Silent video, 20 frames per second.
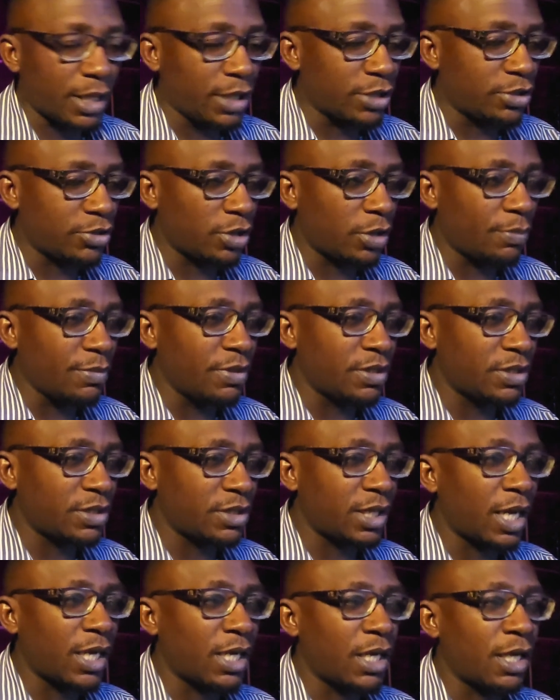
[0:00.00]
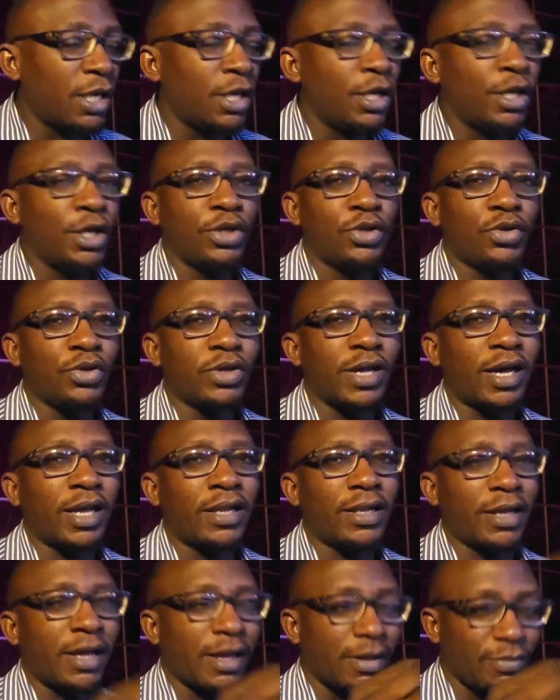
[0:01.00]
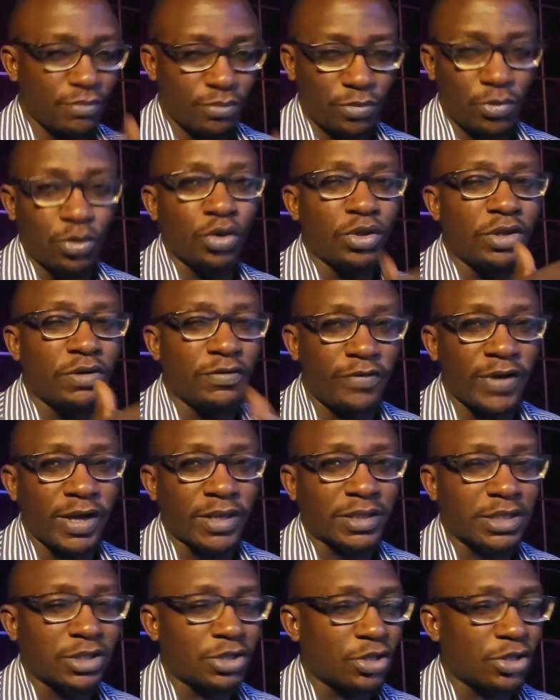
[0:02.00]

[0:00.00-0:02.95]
A summing stack, you can load effects.